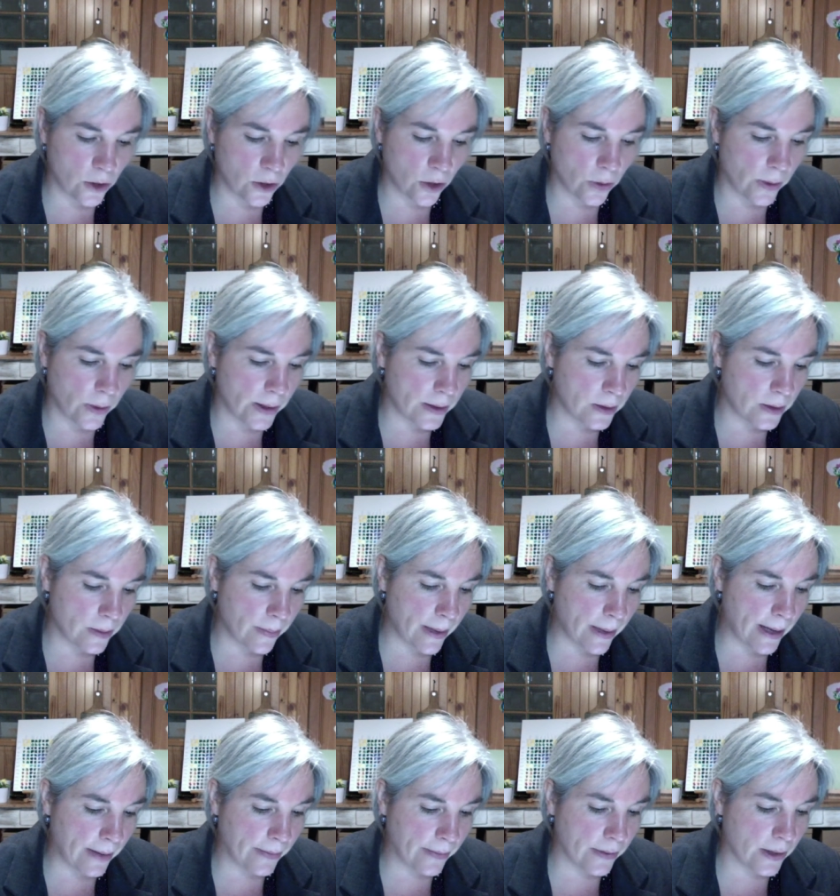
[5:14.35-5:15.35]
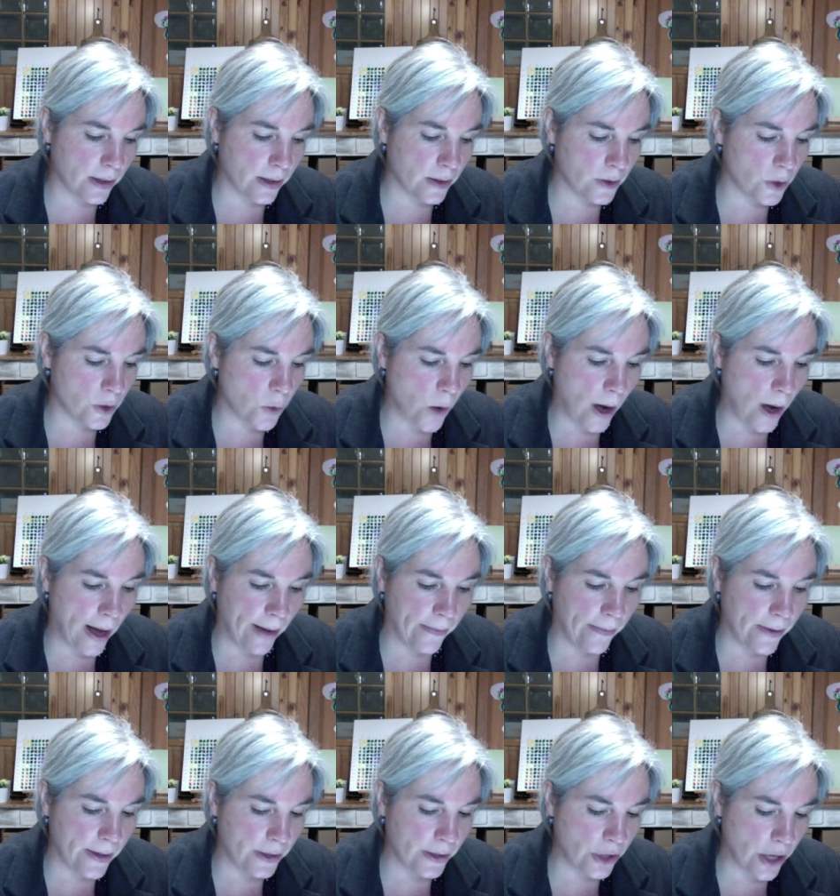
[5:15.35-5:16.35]
curious about this, do I
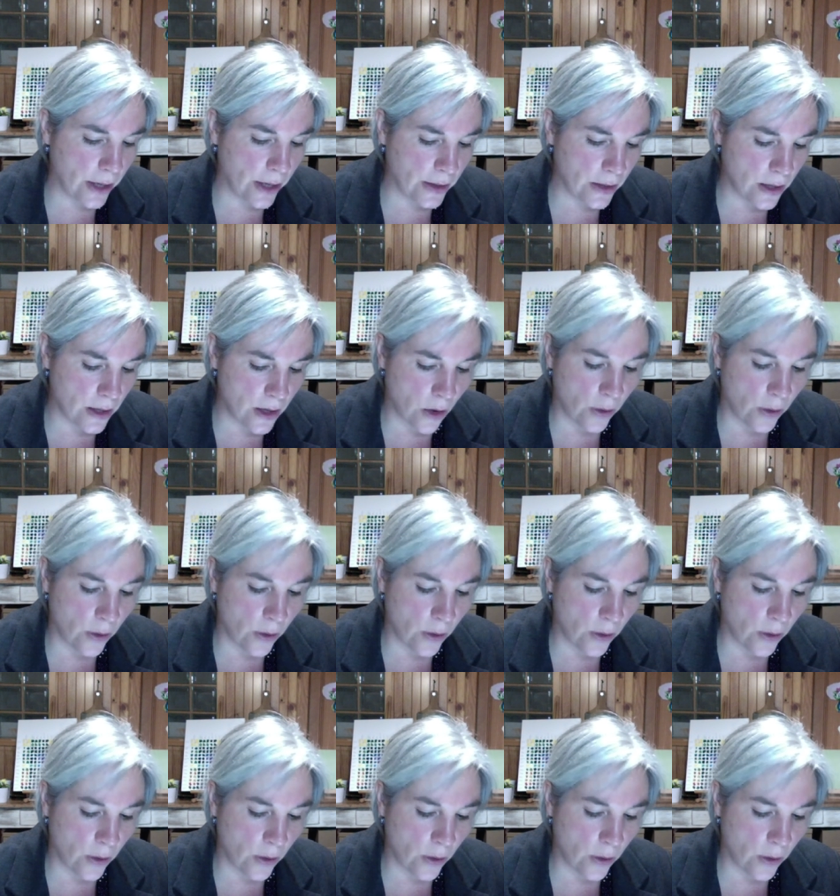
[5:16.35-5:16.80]
have an agenda?